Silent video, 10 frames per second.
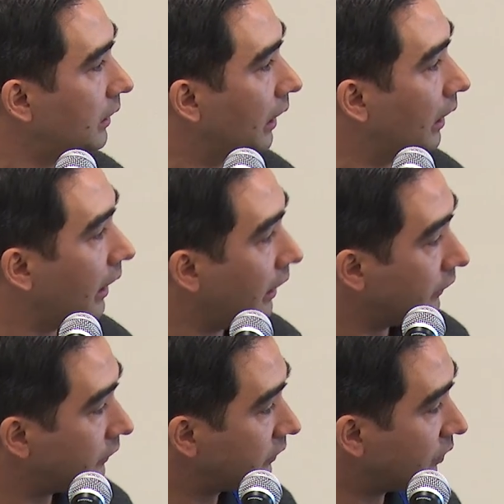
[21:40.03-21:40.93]
And the
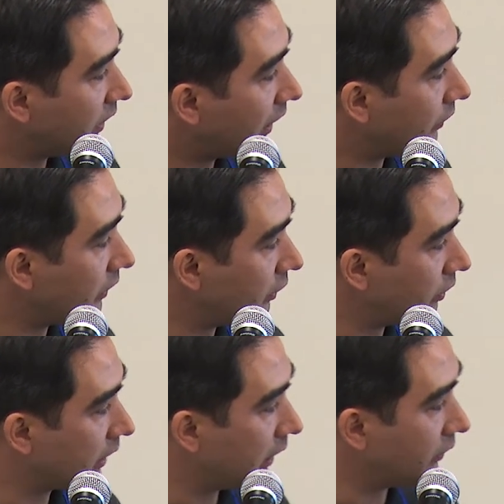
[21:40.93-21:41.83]
system we have in the
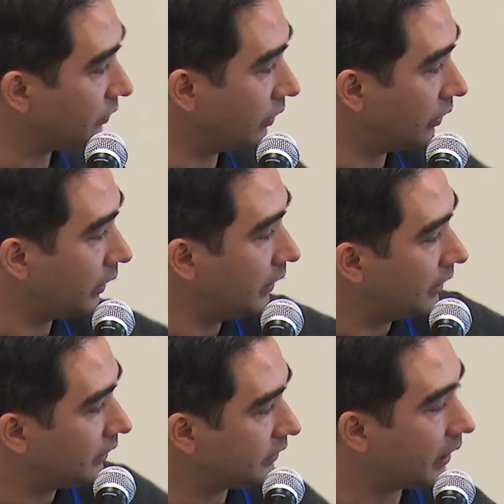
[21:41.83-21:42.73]
UK as well,
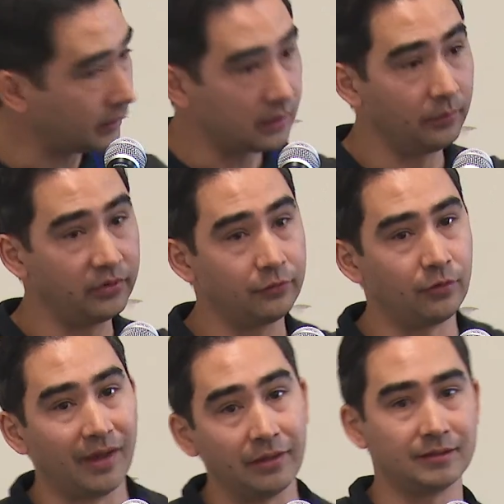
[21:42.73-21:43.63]
data comes in
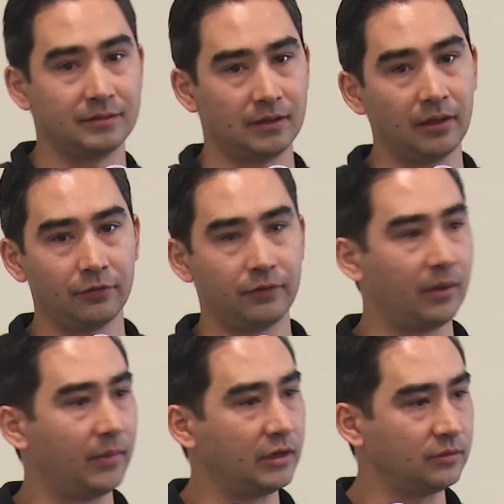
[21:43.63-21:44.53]
from other
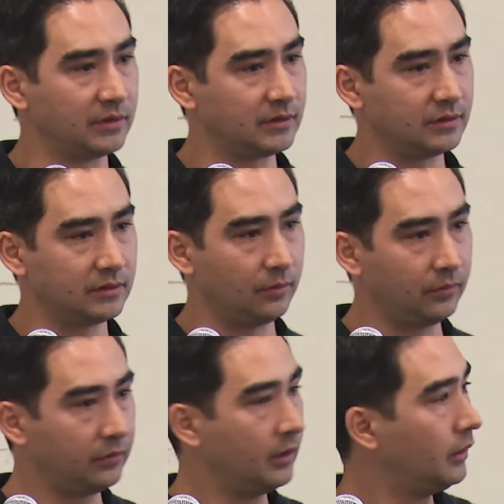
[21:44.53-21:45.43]
farm management
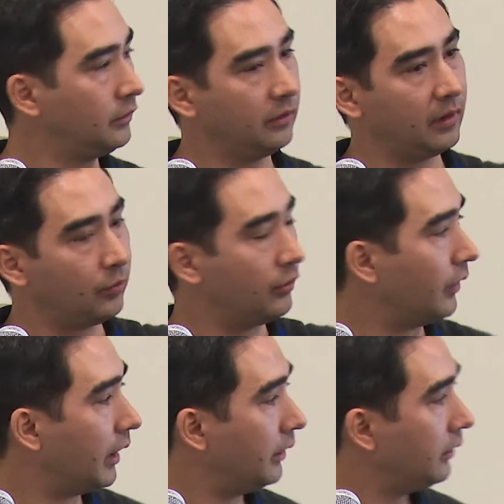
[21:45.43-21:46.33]
systems to then
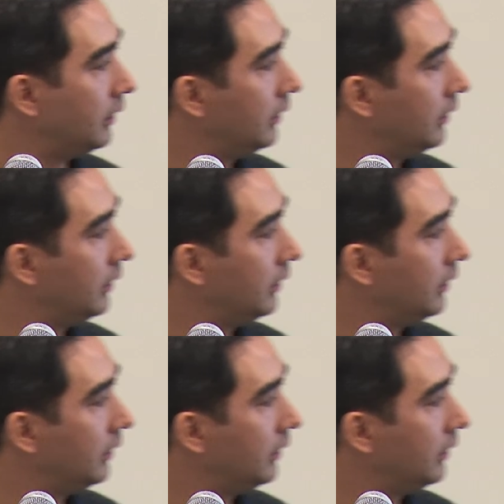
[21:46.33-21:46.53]
provide